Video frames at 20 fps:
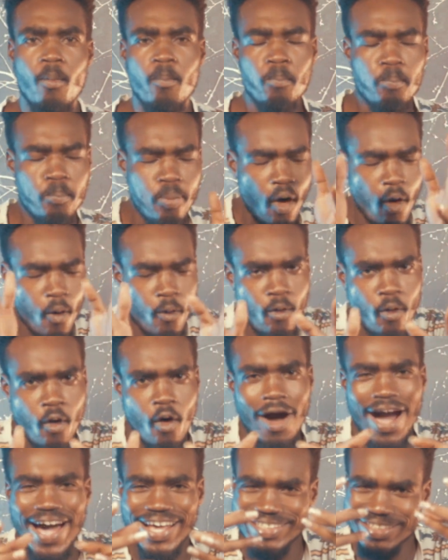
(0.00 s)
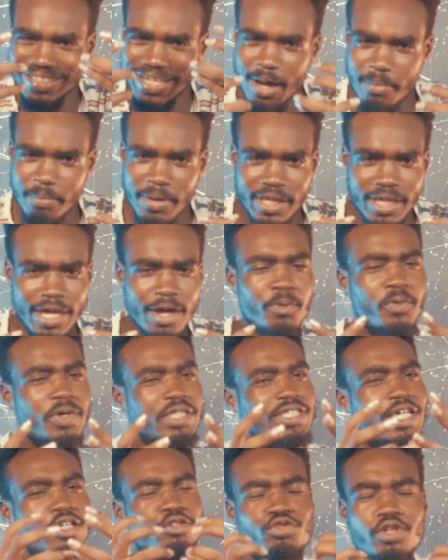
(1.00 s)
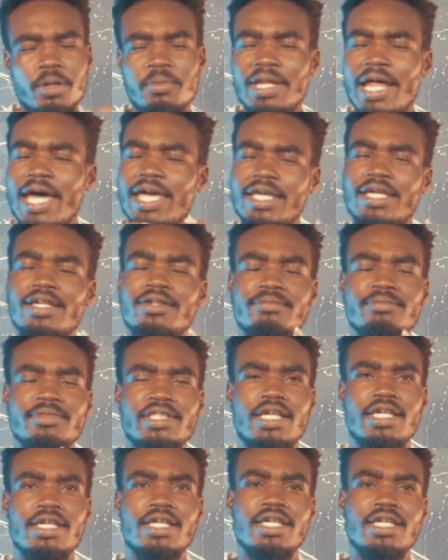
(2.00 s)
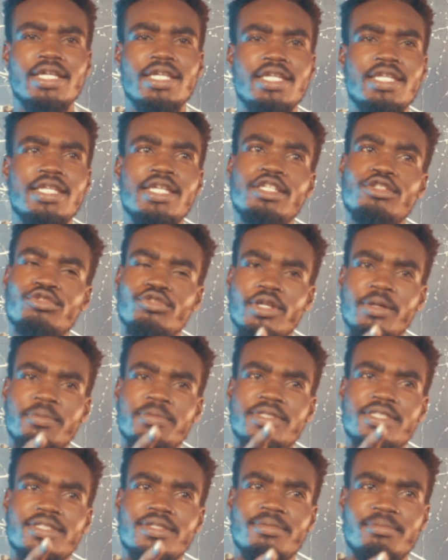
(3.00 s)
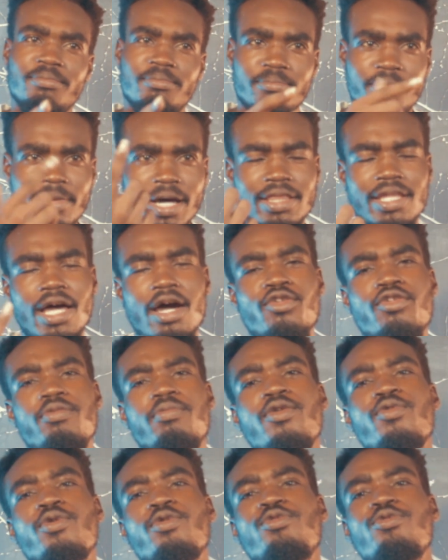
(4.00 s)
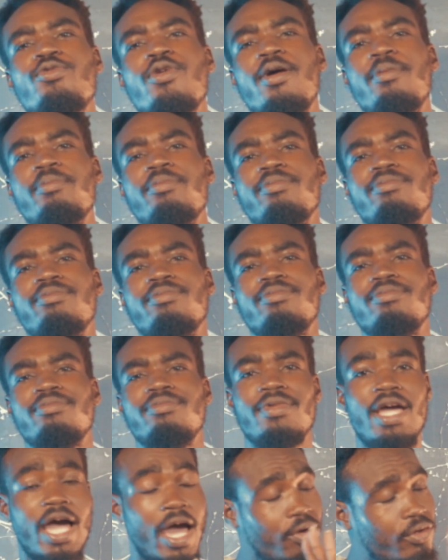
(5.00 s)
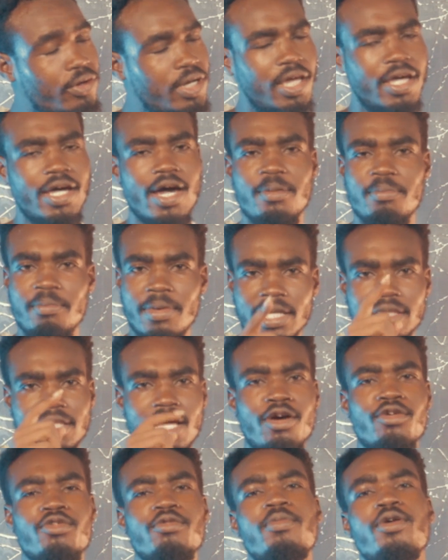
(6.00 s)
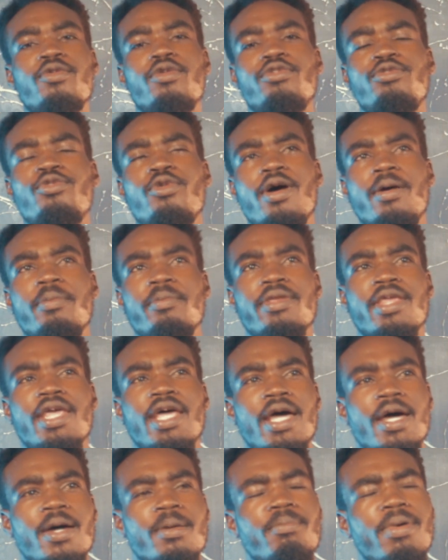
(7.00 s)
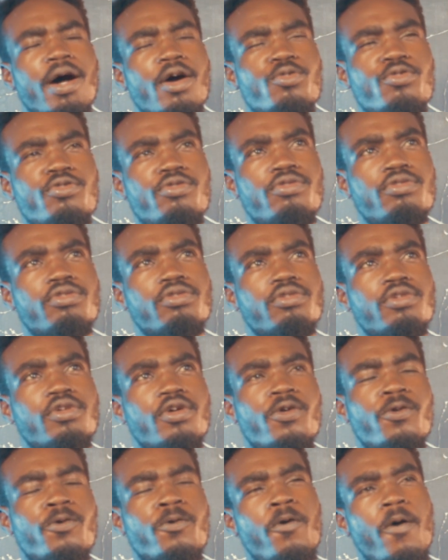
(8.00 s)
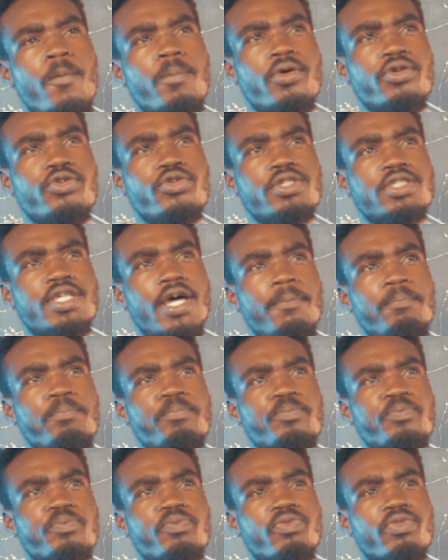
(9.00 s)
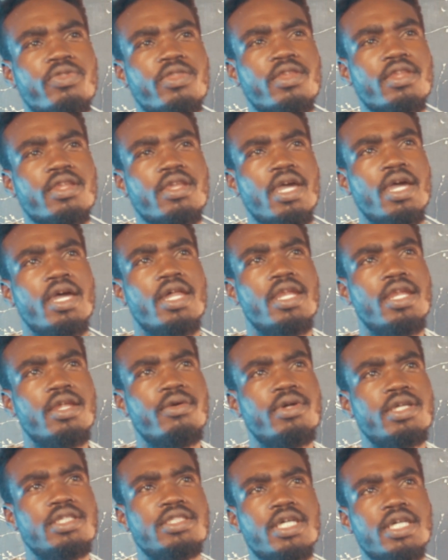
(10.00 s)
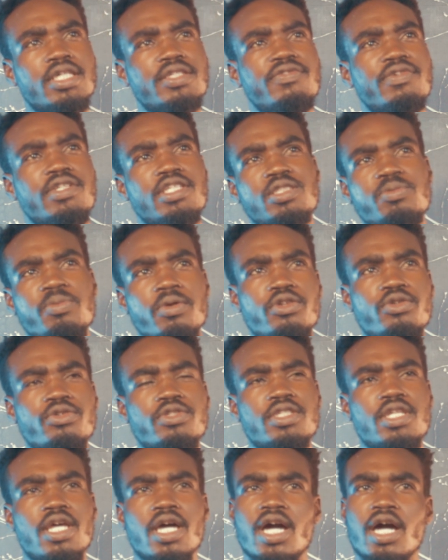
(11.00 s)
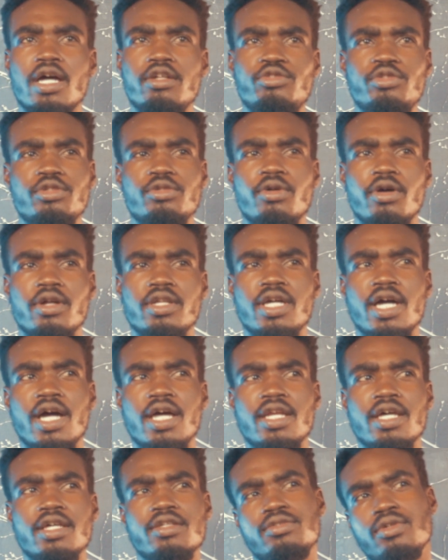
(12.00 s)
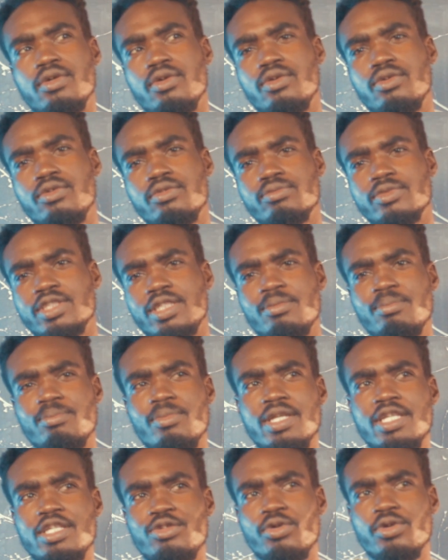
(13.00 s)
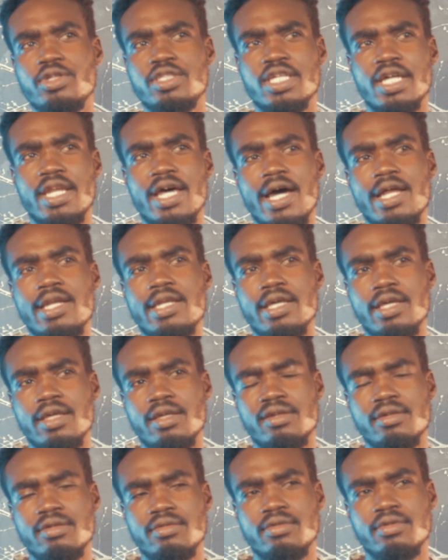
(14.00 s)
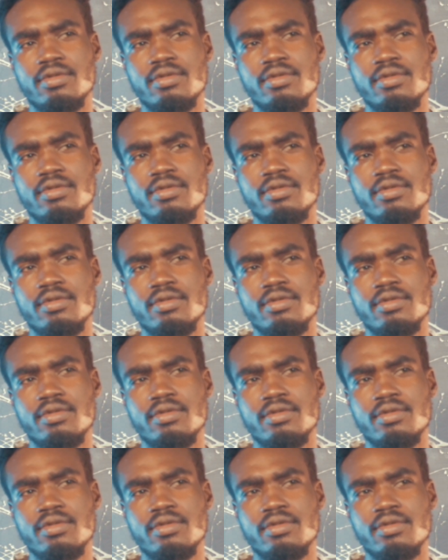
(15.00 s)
Bongo has come again with a script like the script. My time come go do am. I know they cap my time come go do am. But who go produce them? They won't just finish producing a country called Ghana, so money no share that day.